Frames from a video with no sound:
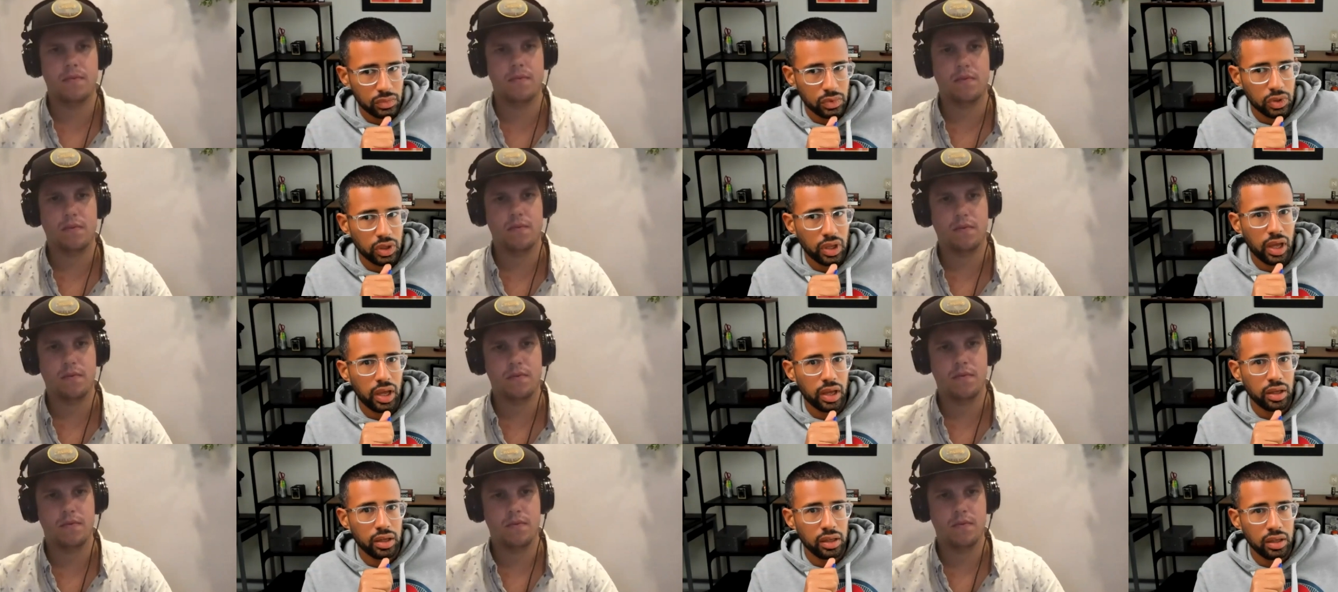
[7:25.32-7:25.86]

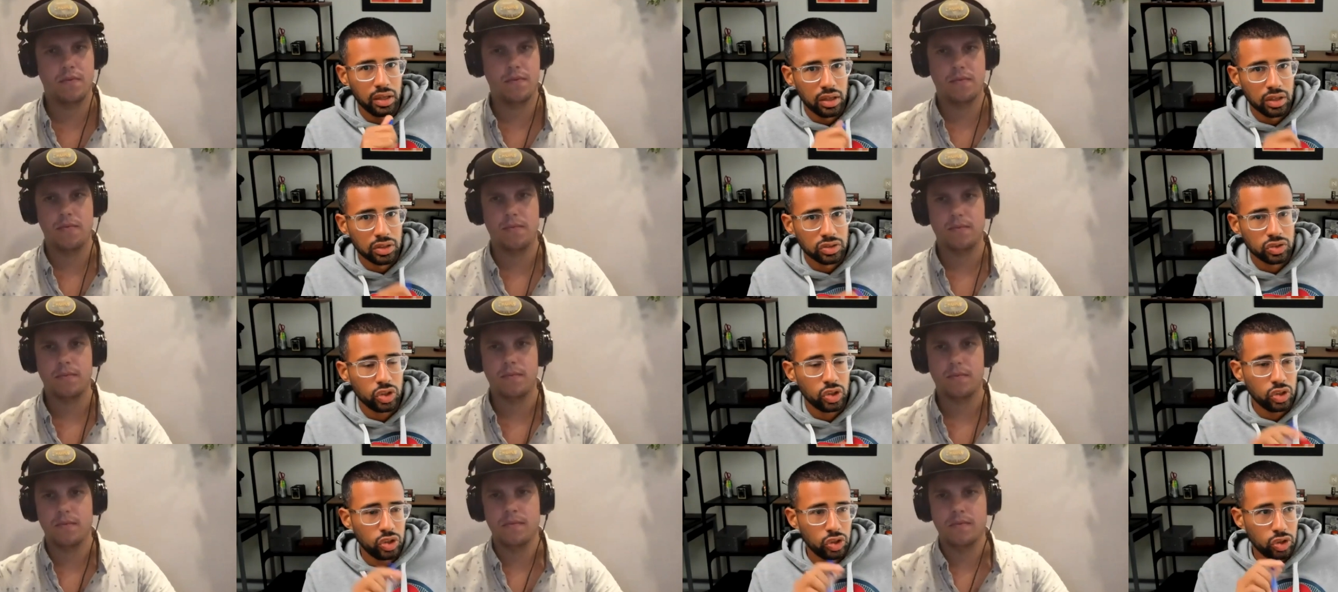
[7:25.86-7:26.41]
Speaker 1: okay
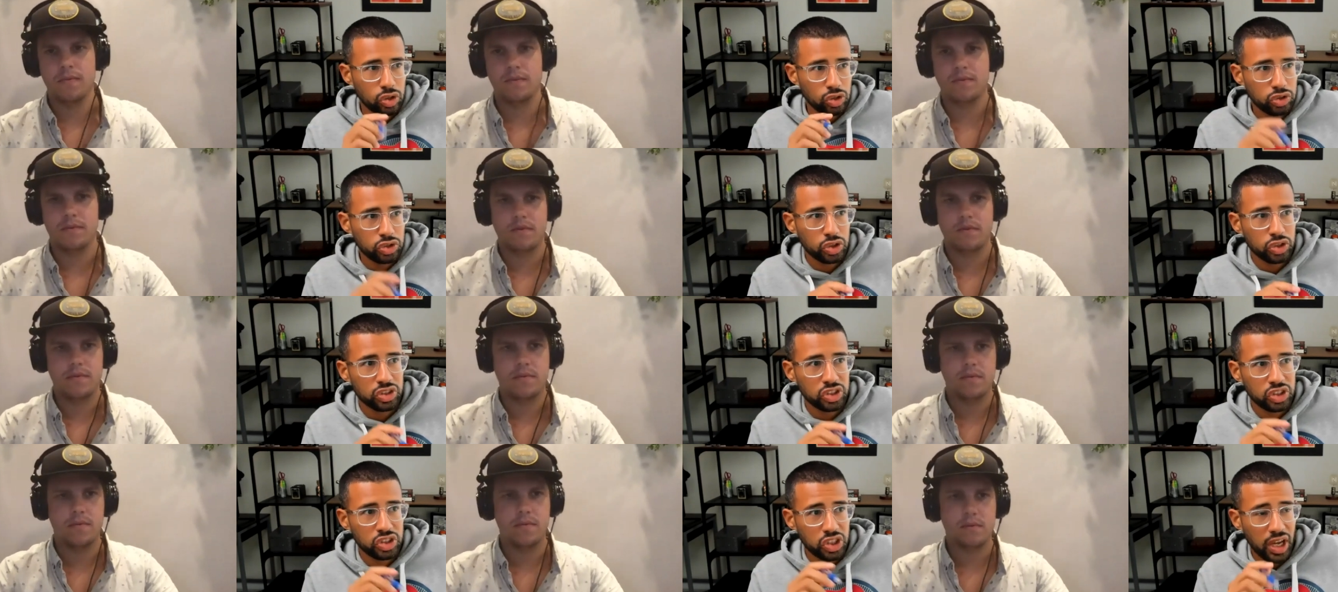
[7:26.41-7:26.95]
so you
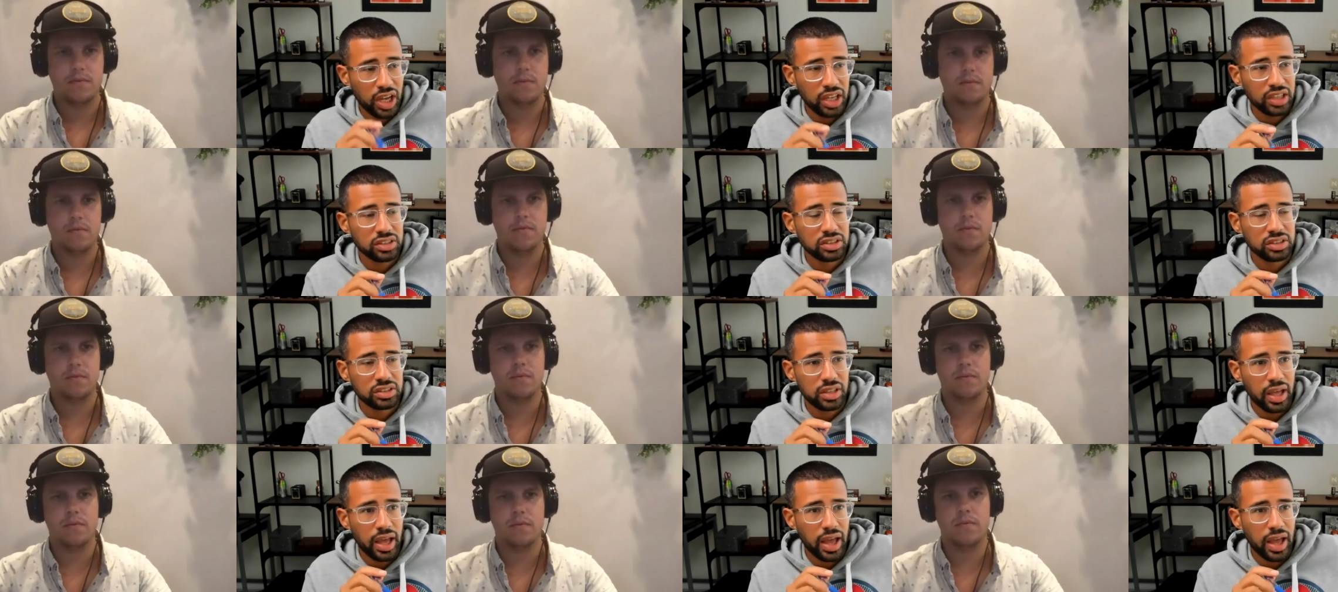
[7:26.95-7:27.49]
should
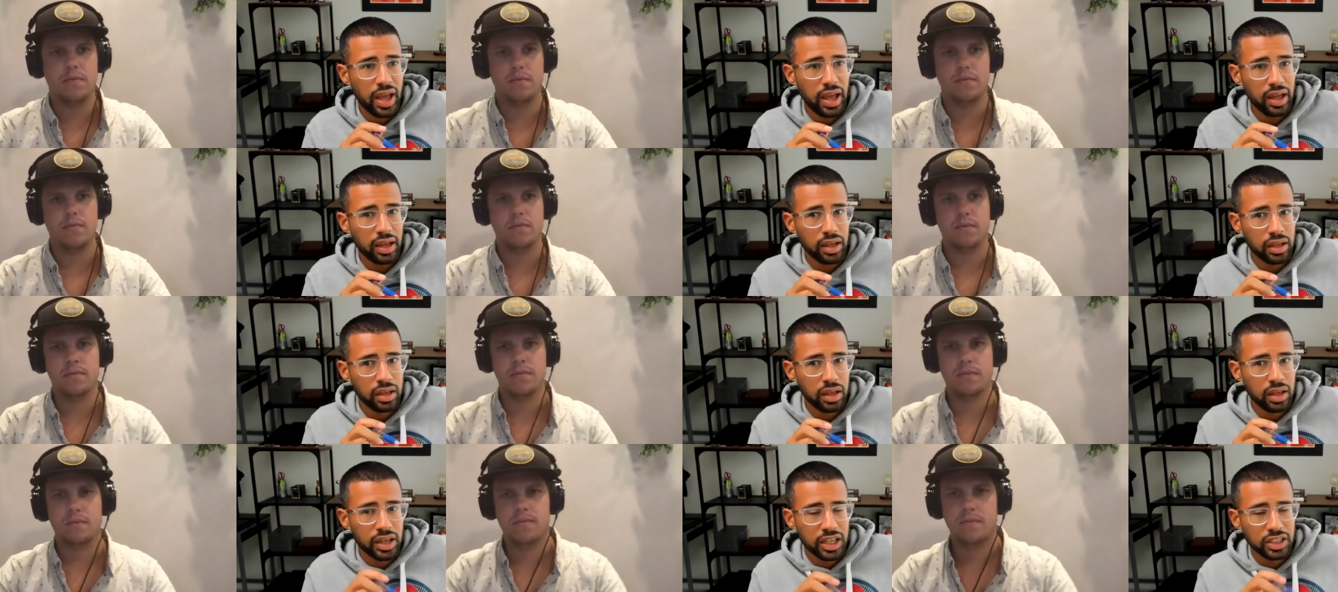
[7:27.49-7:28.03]
change that
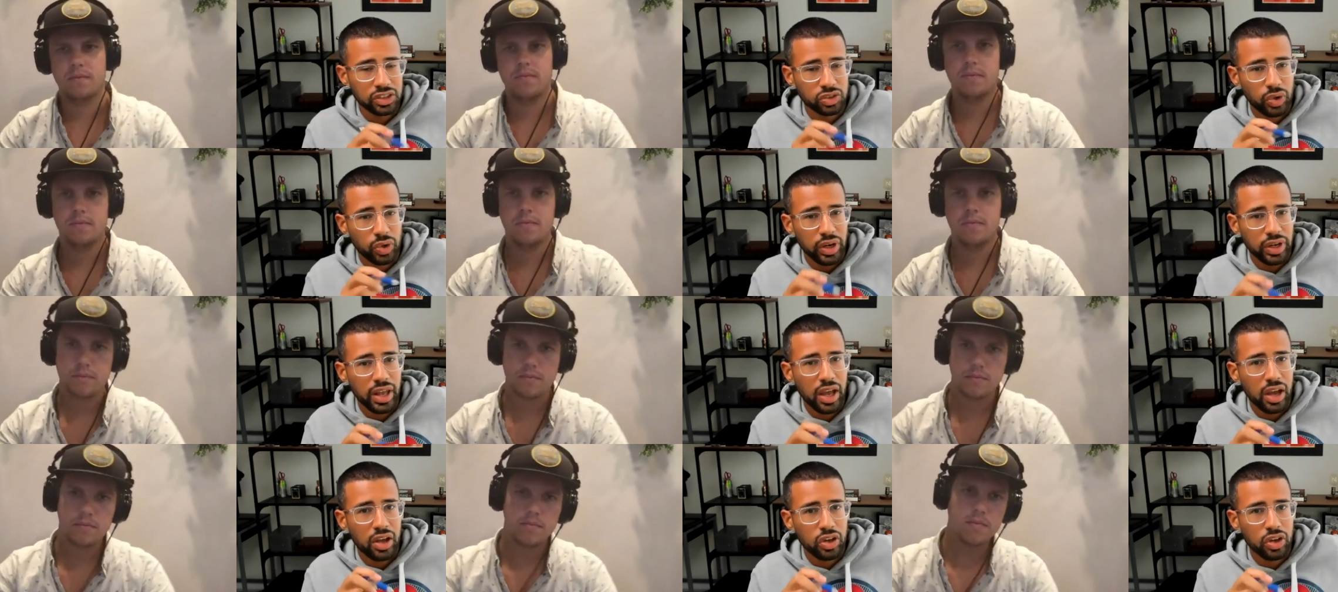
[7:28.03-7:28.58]
because
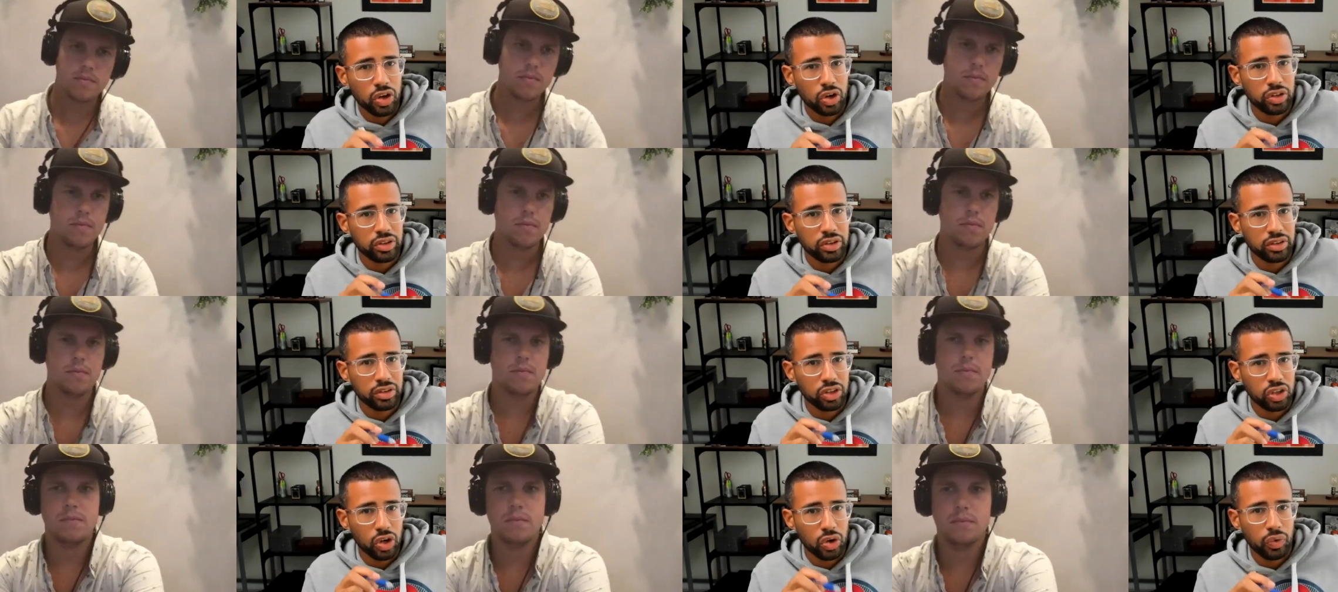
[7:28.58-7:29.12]
right now you're
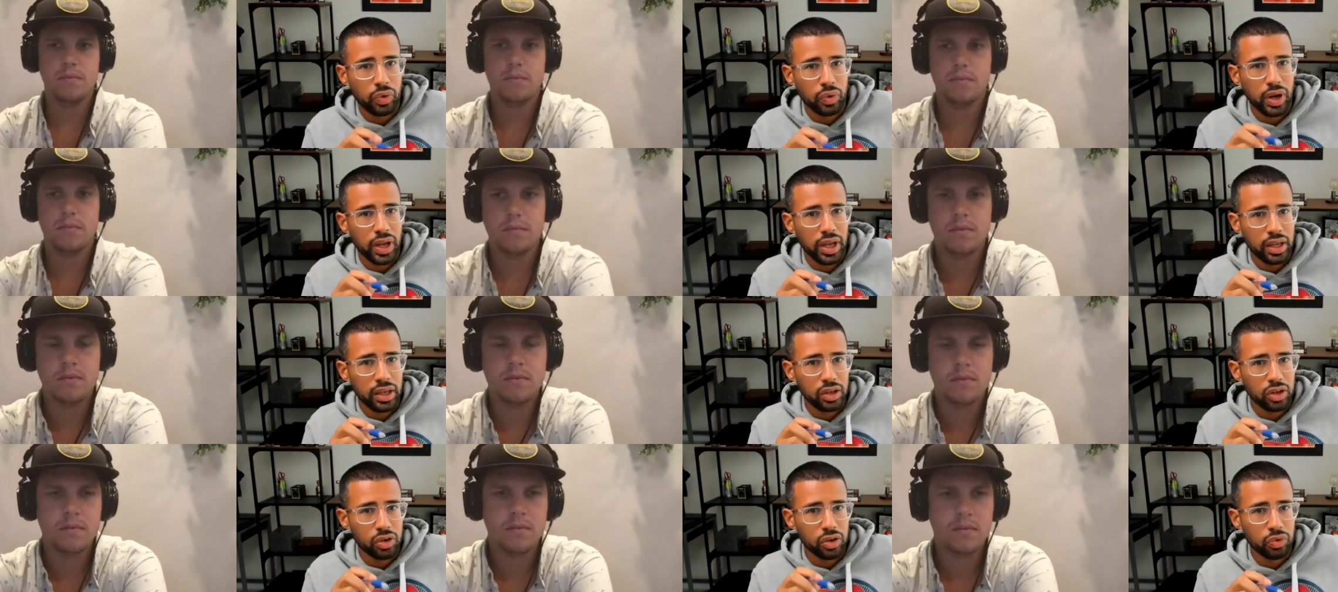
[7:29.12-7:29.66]

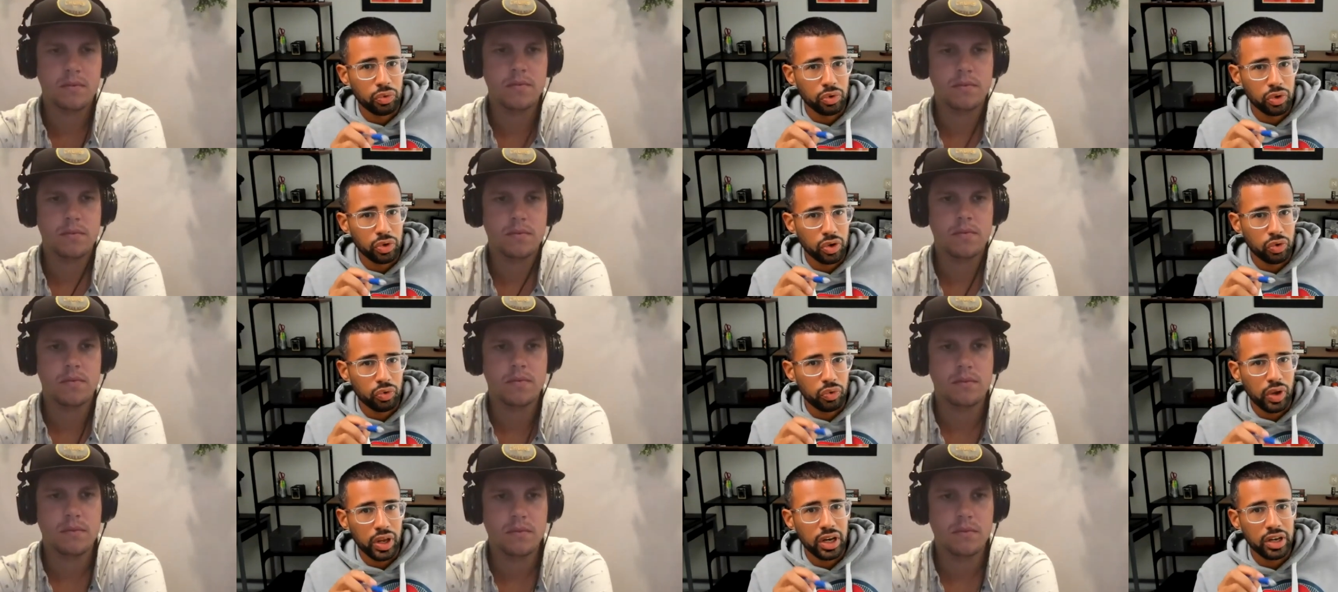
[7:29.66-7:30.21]
rate you're
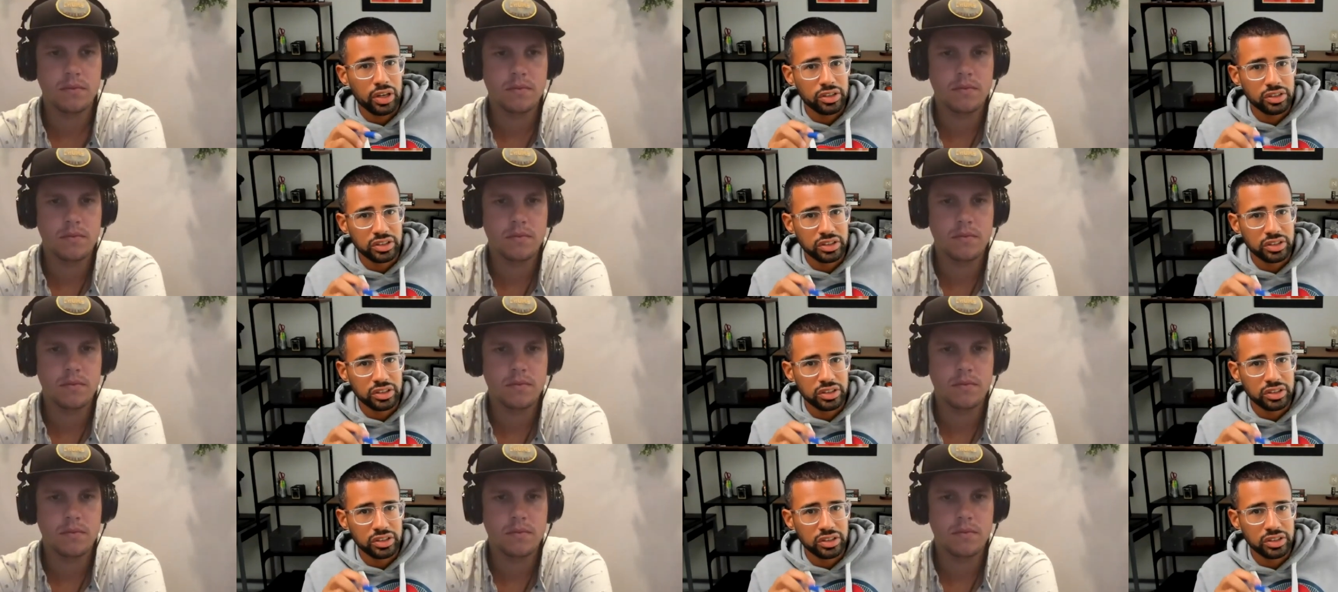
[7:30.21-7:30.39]
you're rating